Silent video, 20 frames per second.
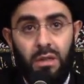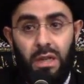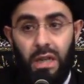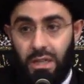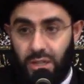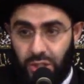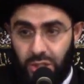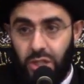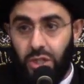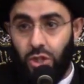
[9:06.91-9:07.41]

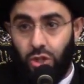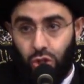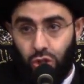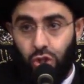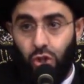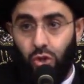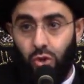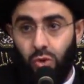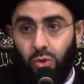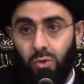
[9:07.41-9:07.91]
Is this
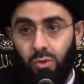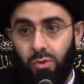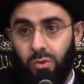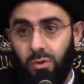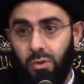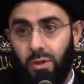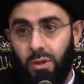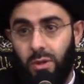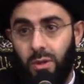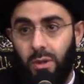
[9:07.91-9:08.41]

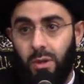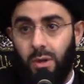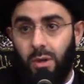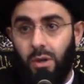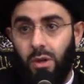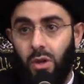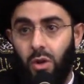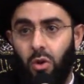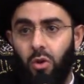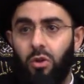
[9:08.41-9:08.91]
true?
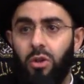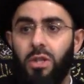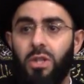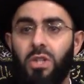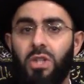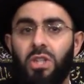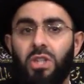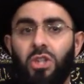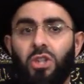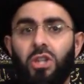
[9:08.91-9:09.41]
Or
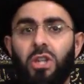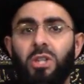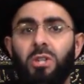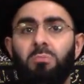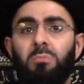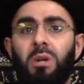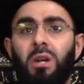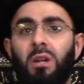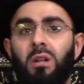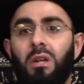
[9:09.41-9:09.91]
is this just
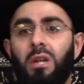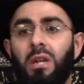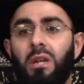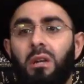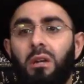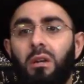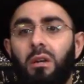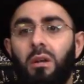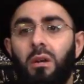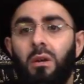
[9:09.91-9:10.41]

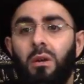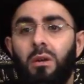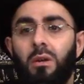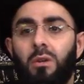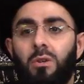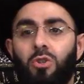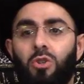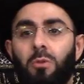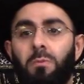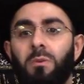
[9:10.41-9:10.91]
merely
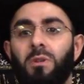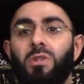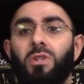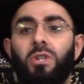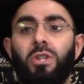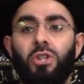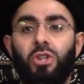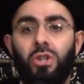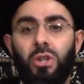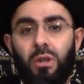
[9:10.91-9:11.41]

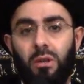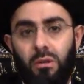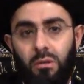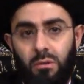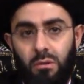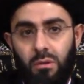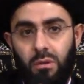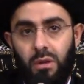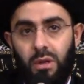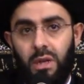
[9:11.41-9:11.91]

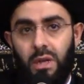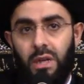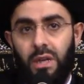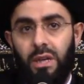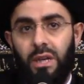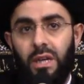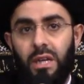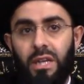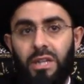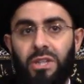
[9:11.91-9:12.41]
superstition?
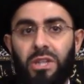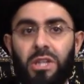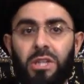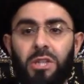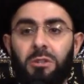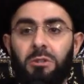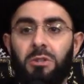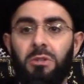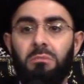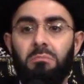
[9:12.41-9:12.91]
Is
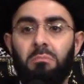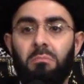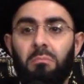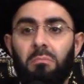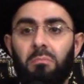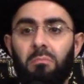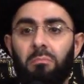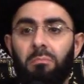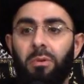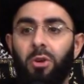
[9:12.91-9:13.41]
this
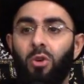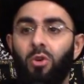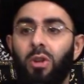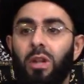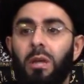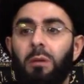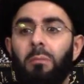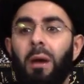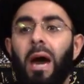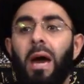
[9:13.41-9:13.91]

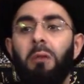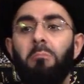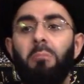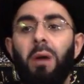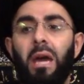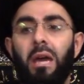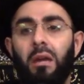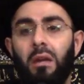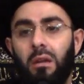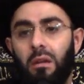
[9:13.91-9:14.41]
purely
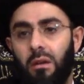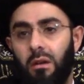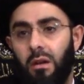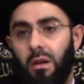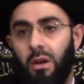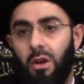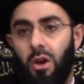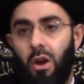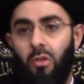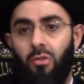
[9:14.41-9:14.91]
man-made
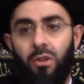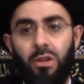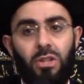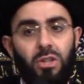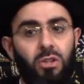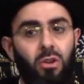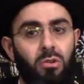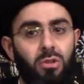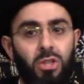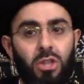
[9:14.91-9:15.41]
and
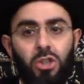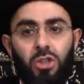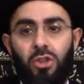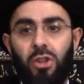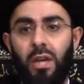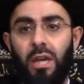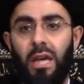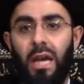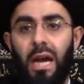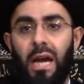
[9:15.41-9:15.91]
there's no such
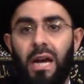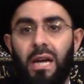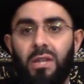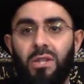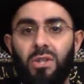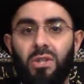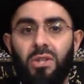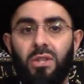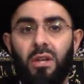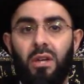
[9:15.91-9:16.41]
thing
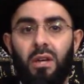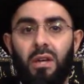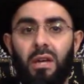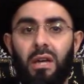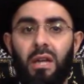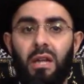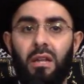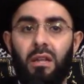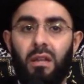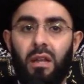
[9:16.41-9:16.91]
as
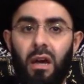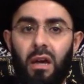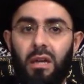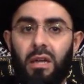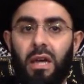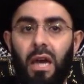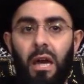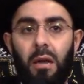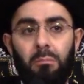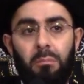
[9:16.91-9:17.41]

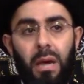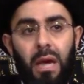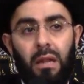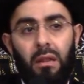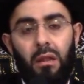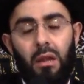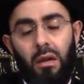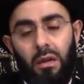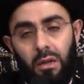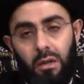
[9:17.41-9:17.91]
luck and bad
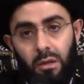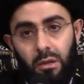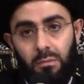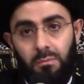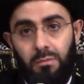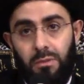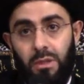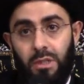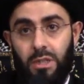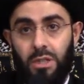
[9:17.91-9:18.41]
luck?
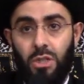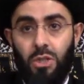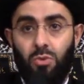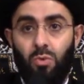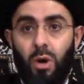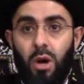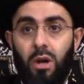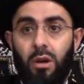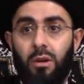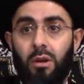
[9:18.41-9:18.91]
This is
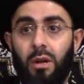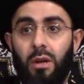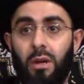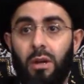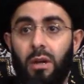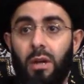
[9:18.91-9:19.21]
one.